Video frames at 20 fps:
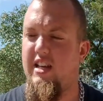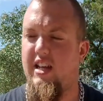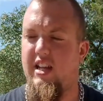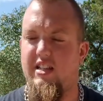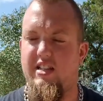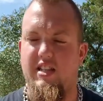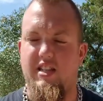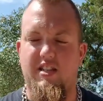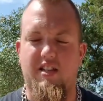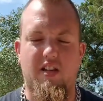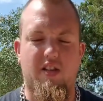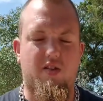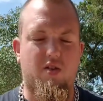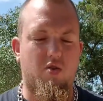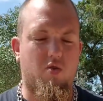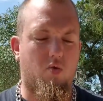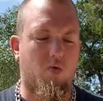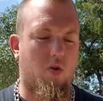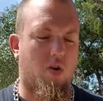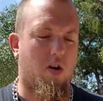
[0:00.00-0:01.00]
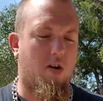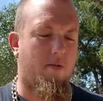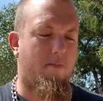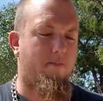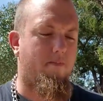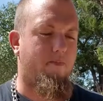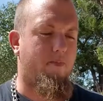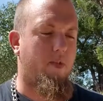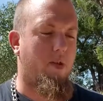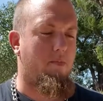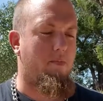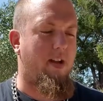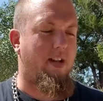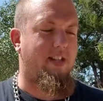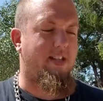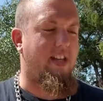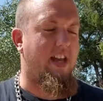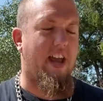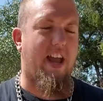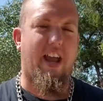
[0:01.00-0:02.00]
It's easy to
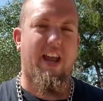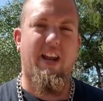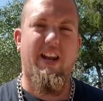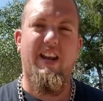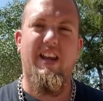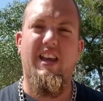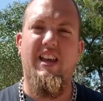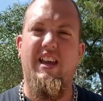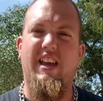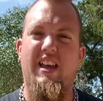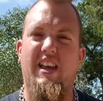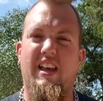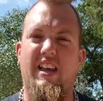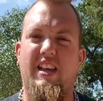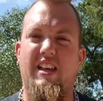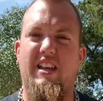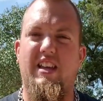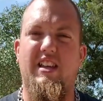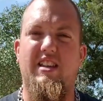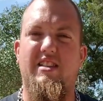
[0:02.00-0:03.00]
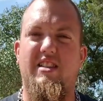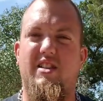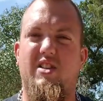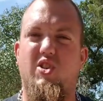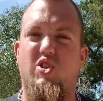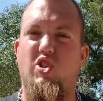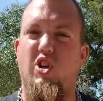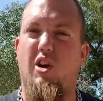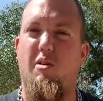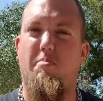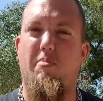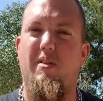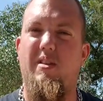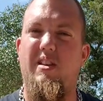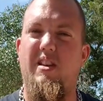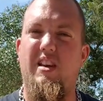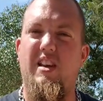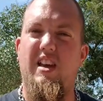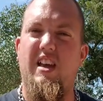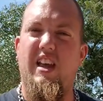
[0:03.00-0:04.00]
maintain, easy to
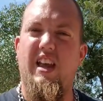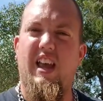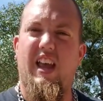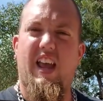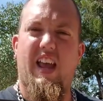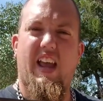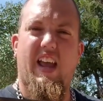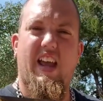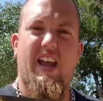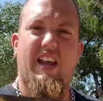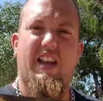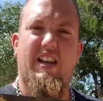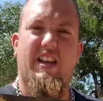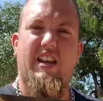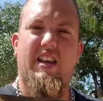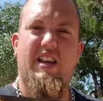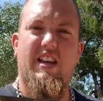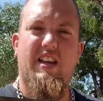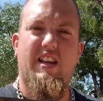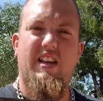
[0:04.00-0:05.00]
sharpen, and